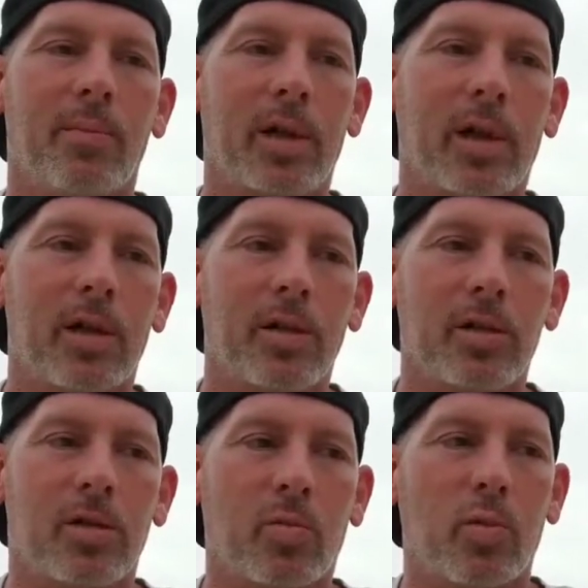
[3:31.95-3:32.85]

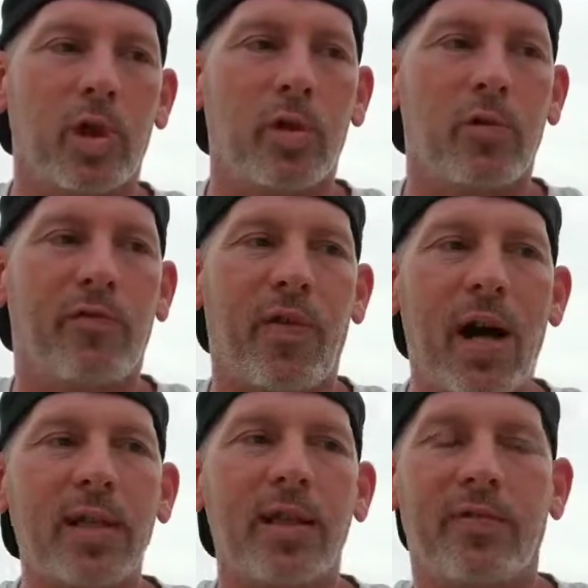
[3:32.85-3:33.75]
because when you
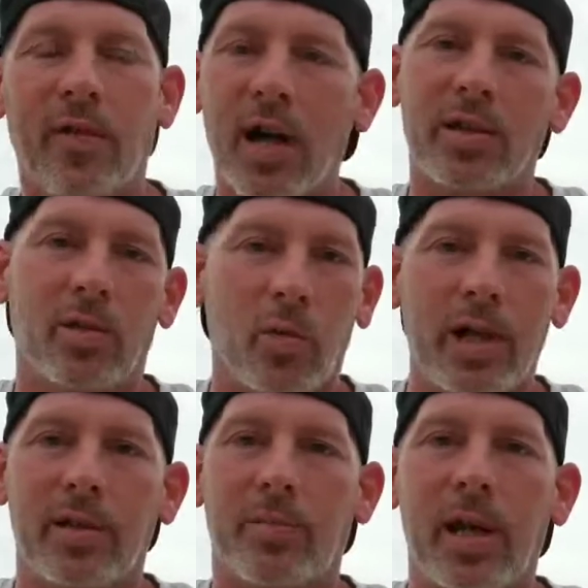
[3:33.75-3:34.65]
finally find a
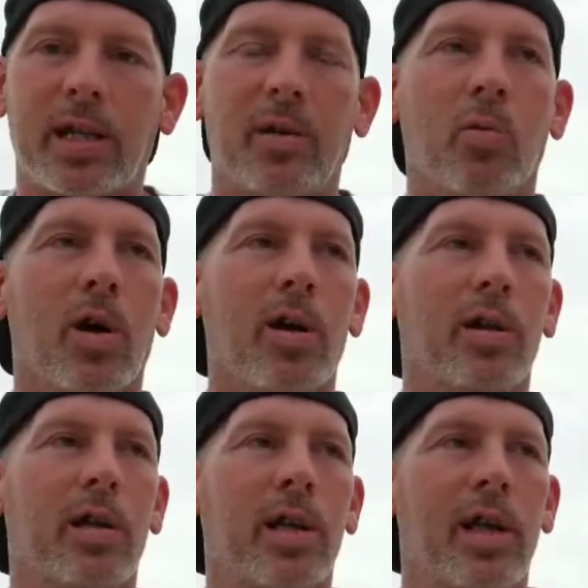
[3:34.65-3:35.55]
way to make it work